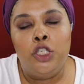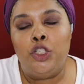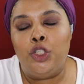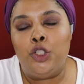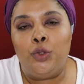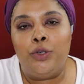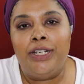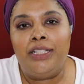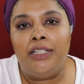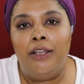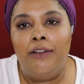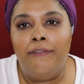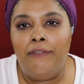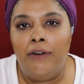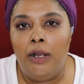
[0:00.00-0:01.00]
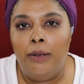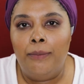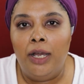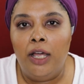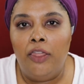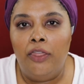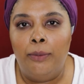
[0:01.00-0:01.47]
straight
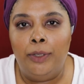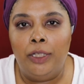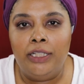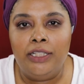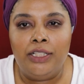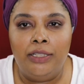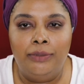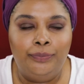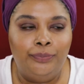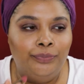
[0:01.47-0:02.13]
from the bullet.